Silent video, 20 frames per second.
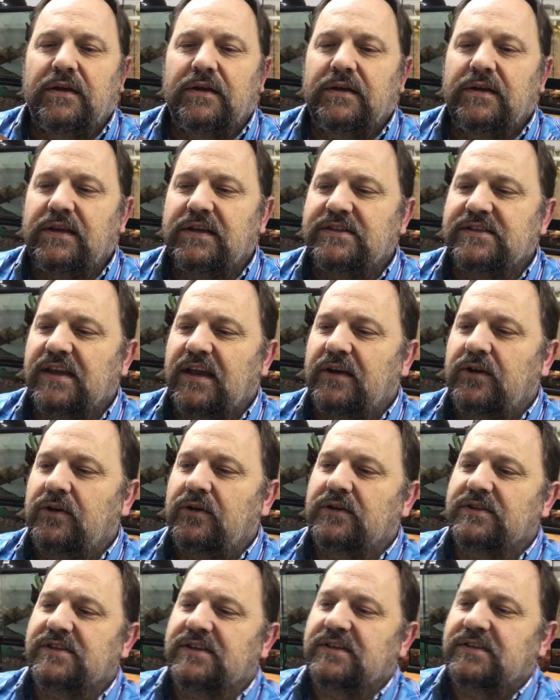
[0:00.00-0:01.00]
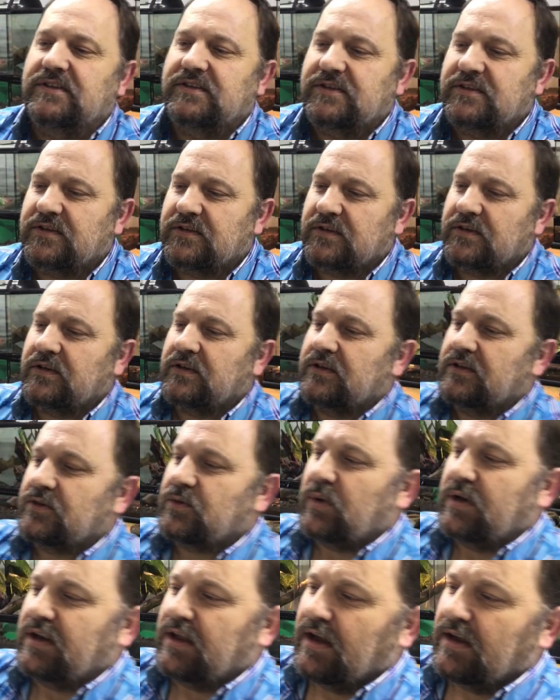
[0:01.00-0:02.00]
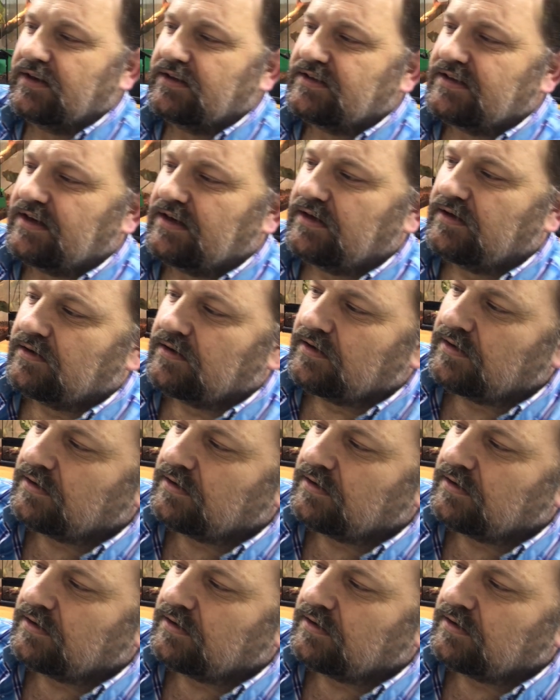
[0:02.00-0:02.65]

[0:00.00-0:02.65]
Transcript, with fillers: He's had her since 2018.